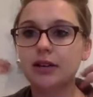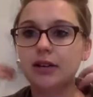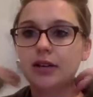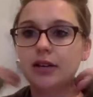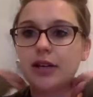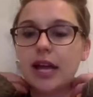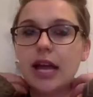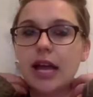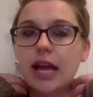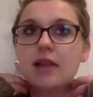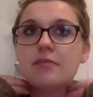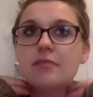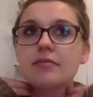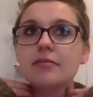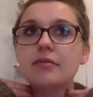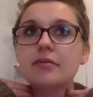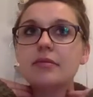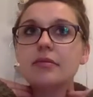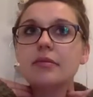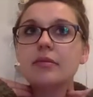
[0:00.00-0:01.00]
their
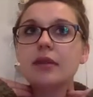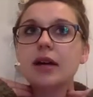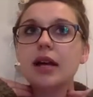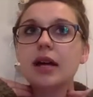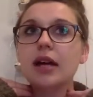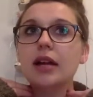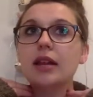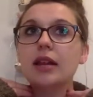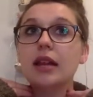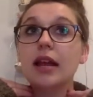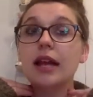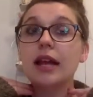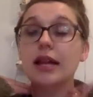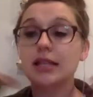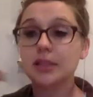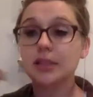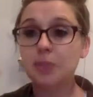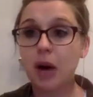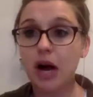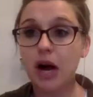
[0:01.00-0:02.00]
game, like,
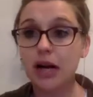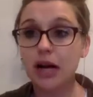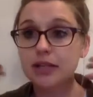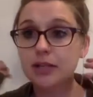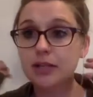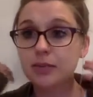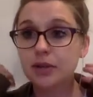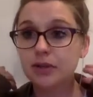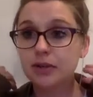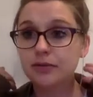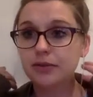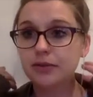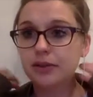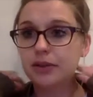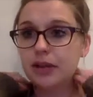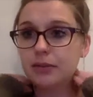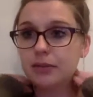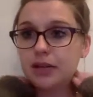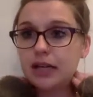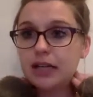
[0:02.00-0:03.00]
it's possible for
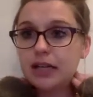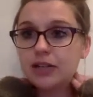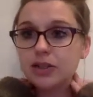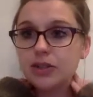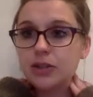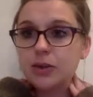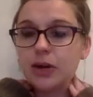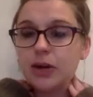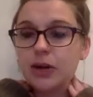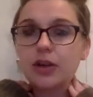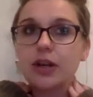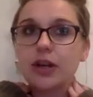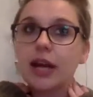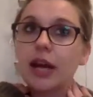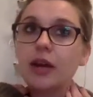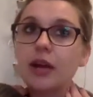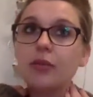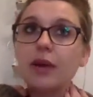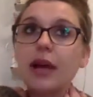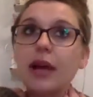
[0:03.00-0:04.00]
them to hit
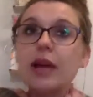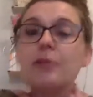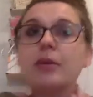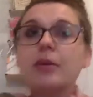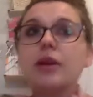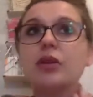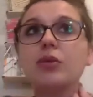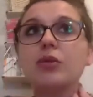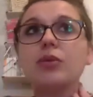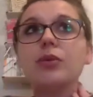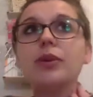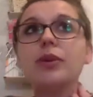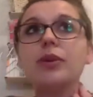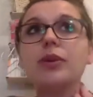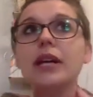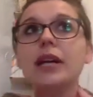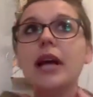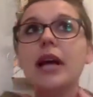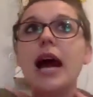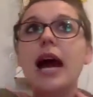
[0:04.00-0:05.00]
200K, right? But you
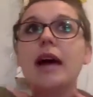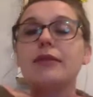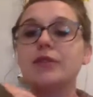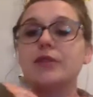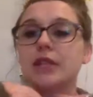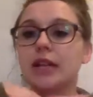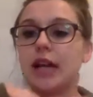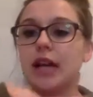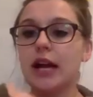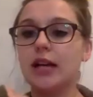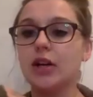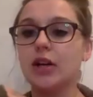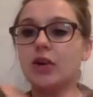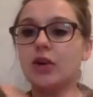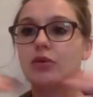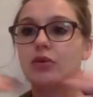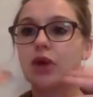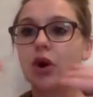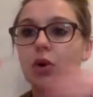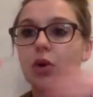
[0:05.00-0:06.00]
really have to kind of
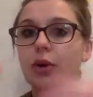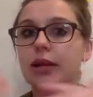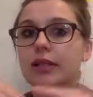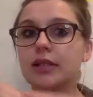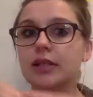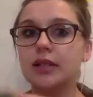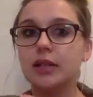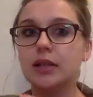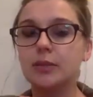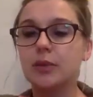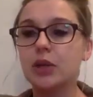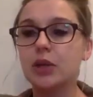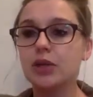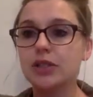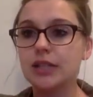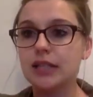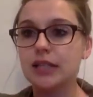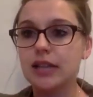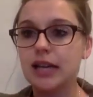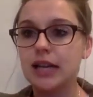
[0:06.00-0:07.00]
grow into the
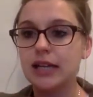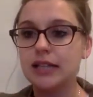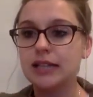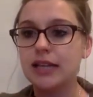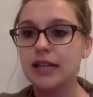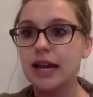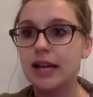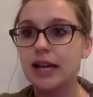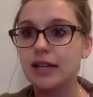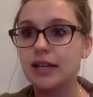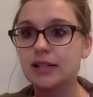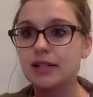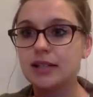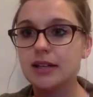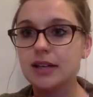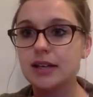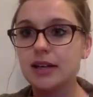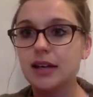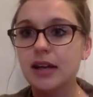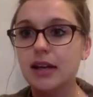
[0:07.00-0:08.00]
person that it takes.
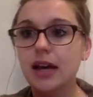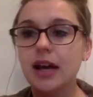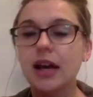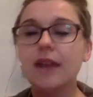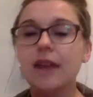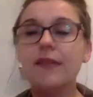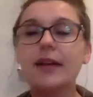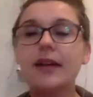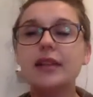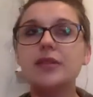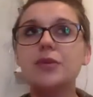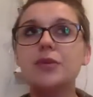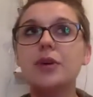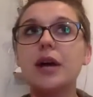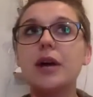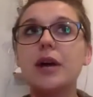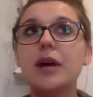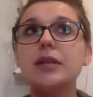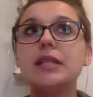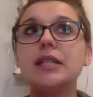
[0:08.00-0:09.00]
And that's where
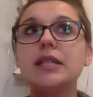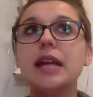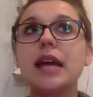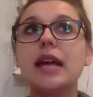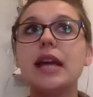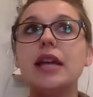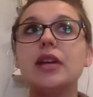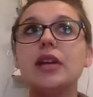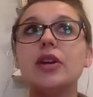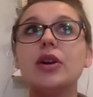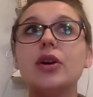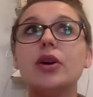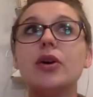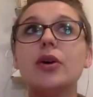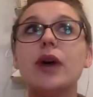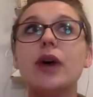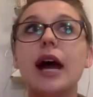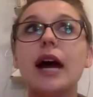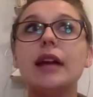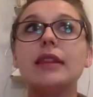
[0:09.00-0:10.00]
I was saying, you
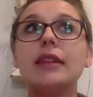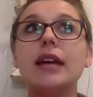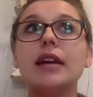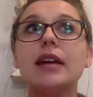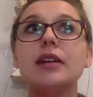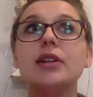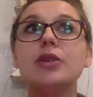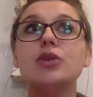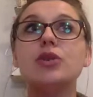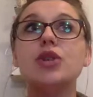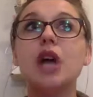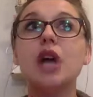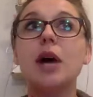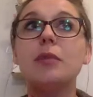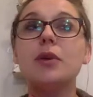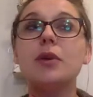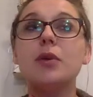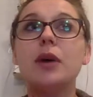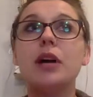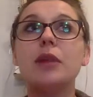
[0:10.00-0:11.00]
know, at that new job,
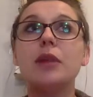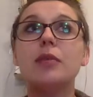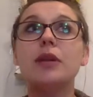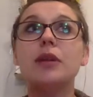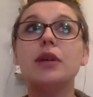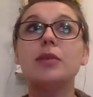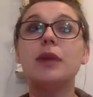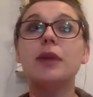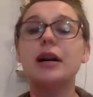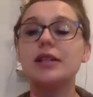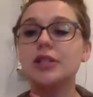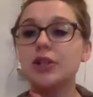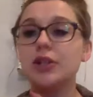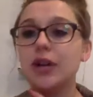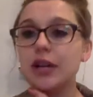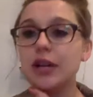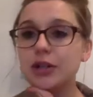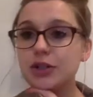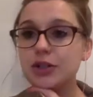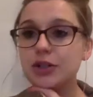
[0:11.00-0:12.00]
you want to be your boss, you
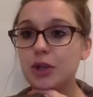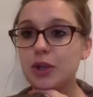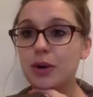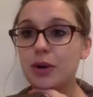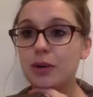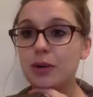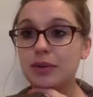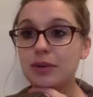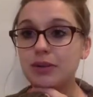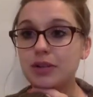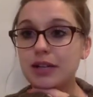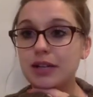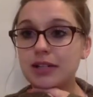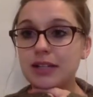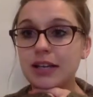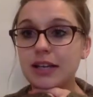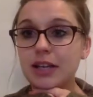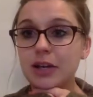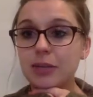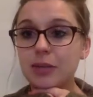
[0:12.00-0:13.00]
got to show up and dress
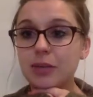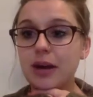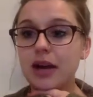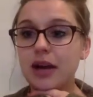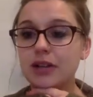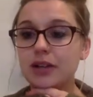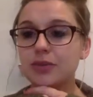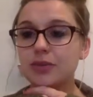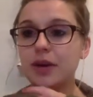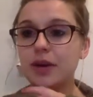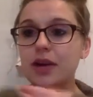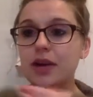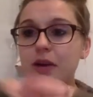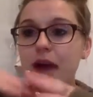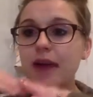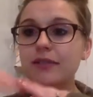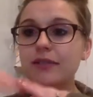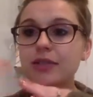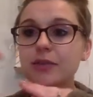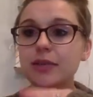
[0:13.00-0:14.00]
like your boss, right? You
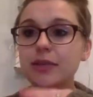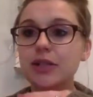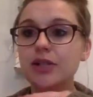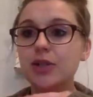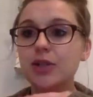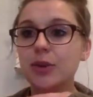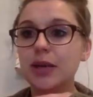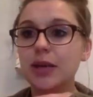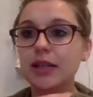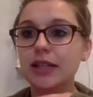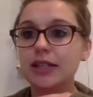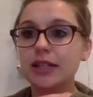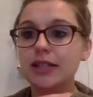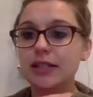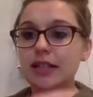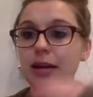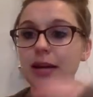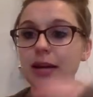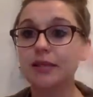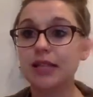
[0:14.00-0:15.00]
have to be doing the
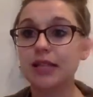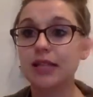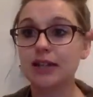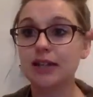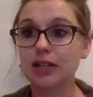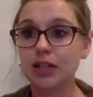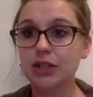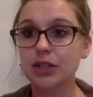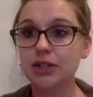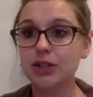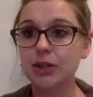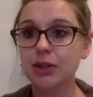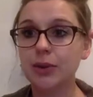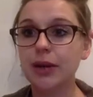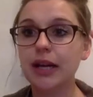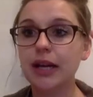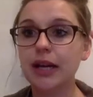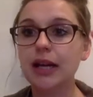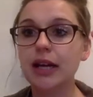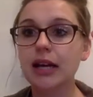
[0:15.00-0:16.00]
steps that they're
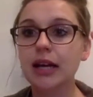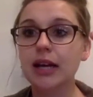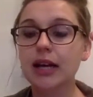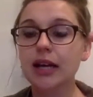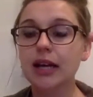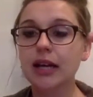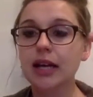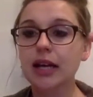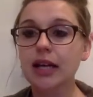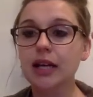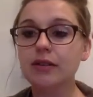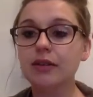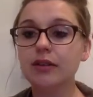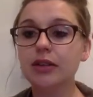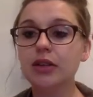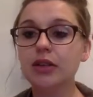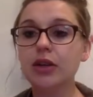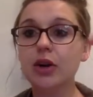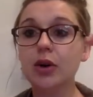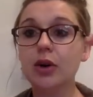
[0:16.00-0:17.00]
doing.
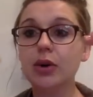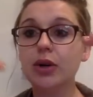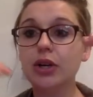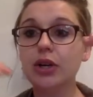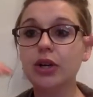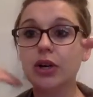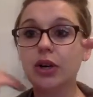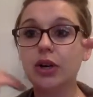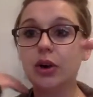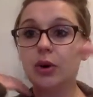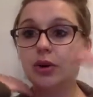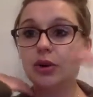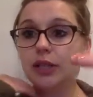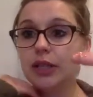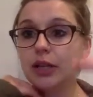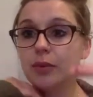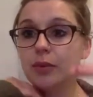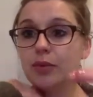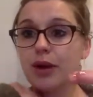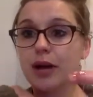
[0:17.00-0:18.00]
Even though you're
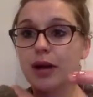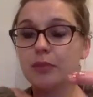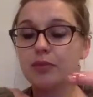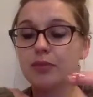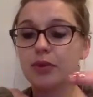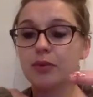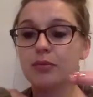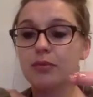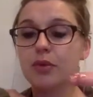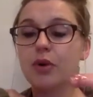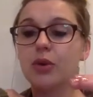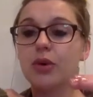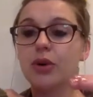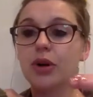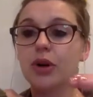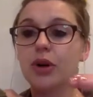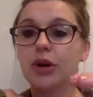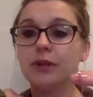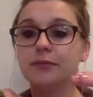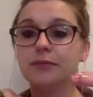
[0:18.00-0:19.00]
only a brand
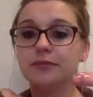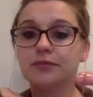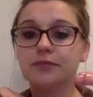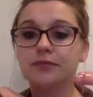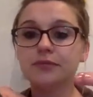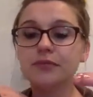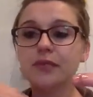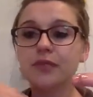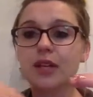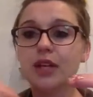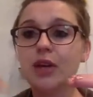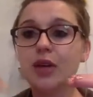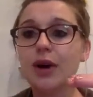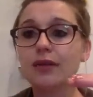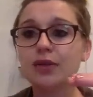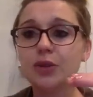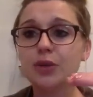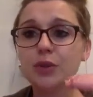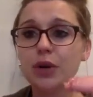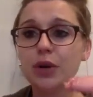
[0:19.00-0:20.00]
promoter, you have
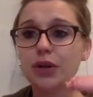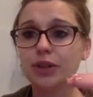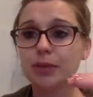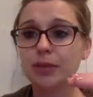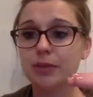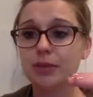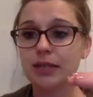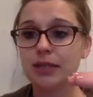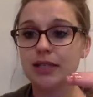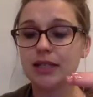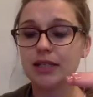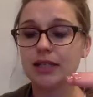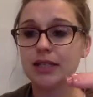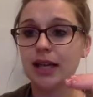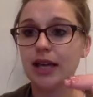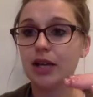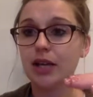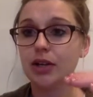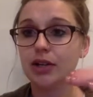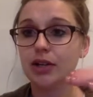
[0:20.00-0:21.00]
to work the business
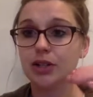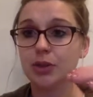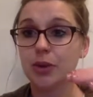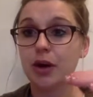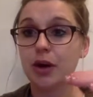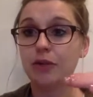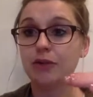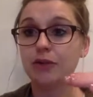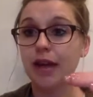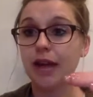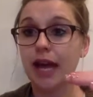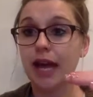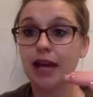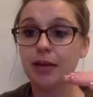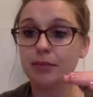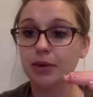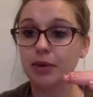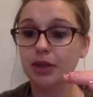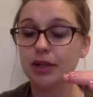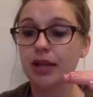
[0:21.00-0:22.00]
like you're a 12K
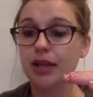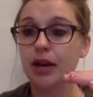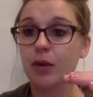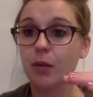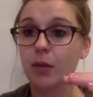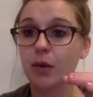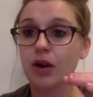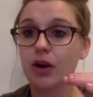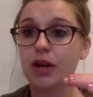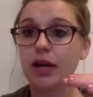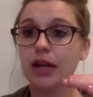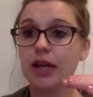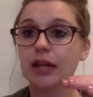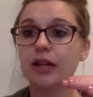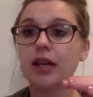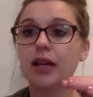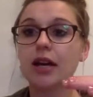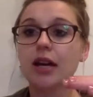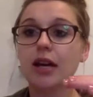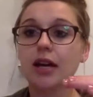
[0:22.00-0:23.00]
and put that work
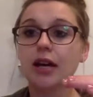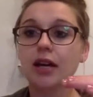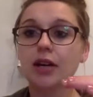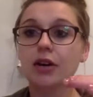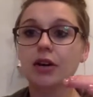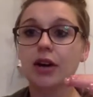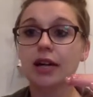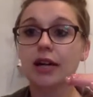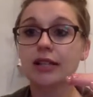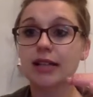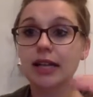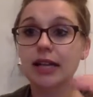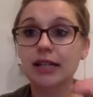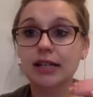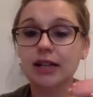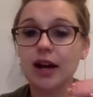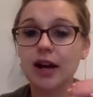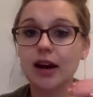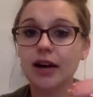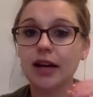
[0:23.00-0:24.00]
in. You guys, I did
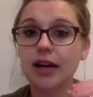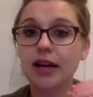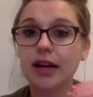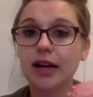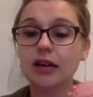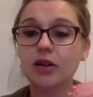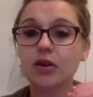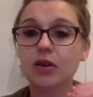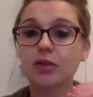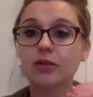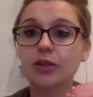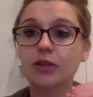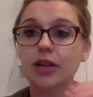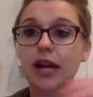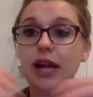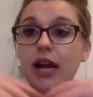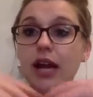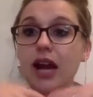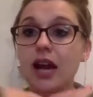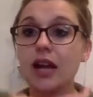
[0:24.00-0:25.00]
not get here
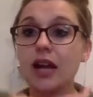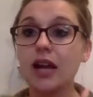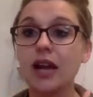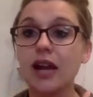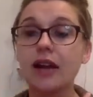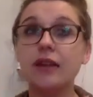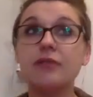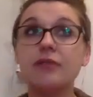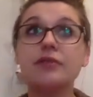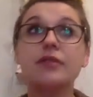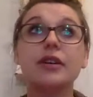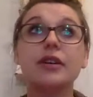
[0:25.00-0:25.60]
overnight. I have